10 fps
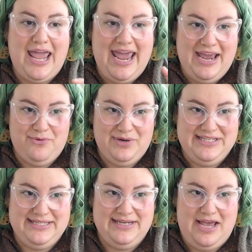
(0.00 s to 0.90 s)
a
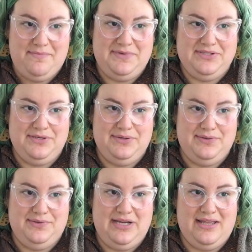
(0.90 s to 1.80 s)
recent
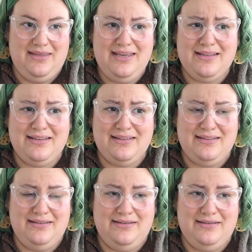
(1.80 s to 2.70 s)
episode, I think
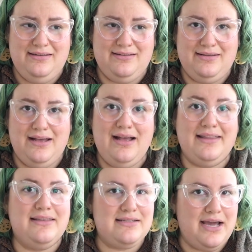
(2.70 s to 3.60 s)

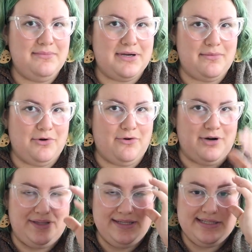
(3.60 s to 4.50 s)
at the time that I'm
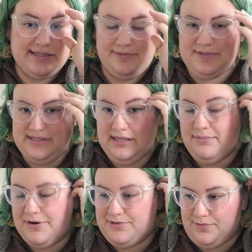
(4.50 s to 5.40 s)
recording this, it was the
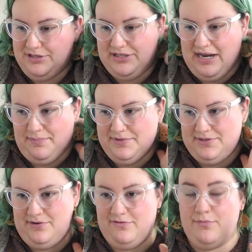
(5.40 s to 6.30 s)
most recent
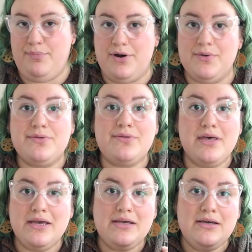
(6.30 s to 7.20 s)
episode of both
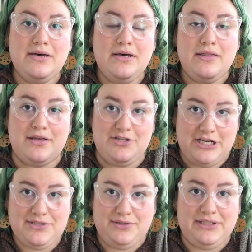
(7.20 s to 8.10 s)
the
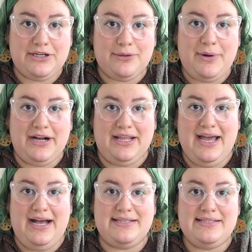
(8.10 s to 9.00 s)
Gentle Knitter
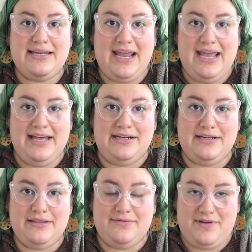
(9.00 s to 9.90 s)
podcast
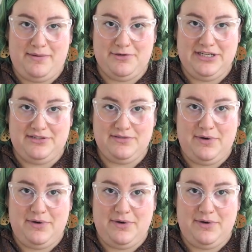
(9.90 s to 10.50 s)
and the Fiber Tales